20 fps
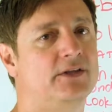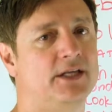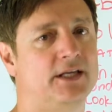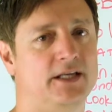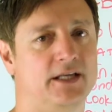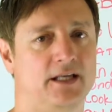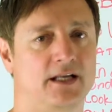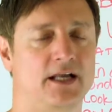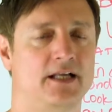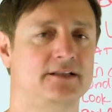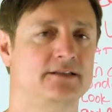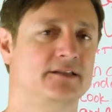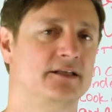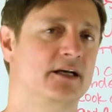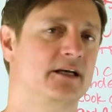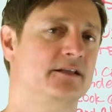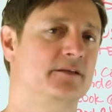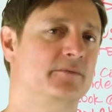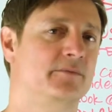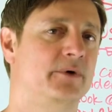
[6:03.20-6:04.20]
thinking
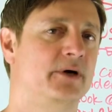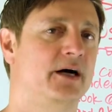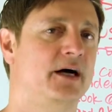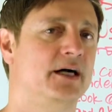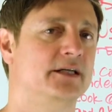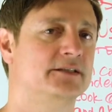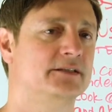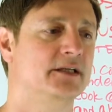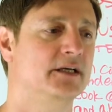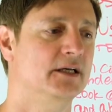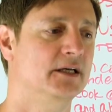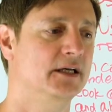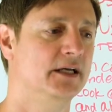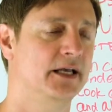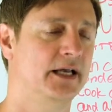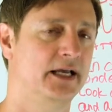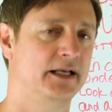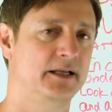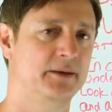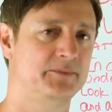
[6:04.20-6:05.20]
outside the box.
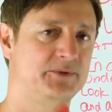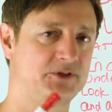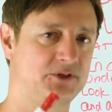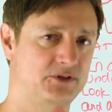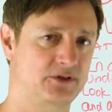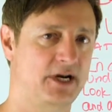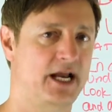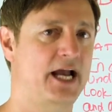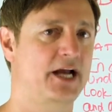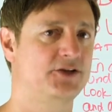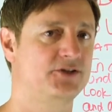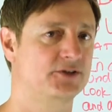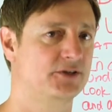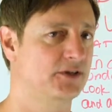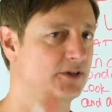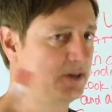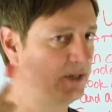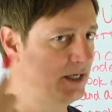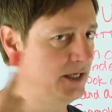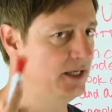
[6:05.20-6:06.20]
And
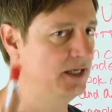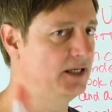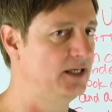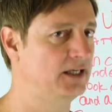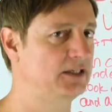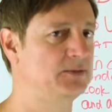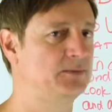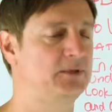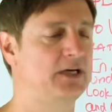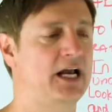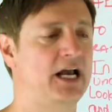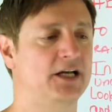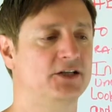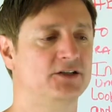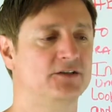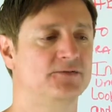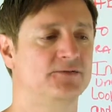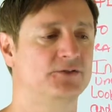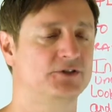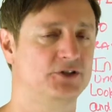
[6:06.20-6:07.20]
abstraction, thinking in
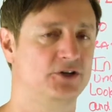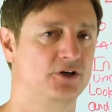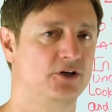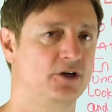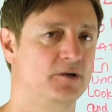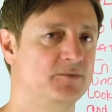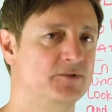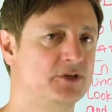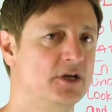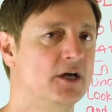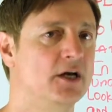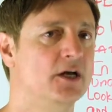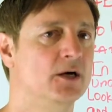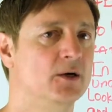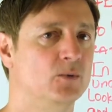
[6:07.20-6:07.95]
abstraction terms,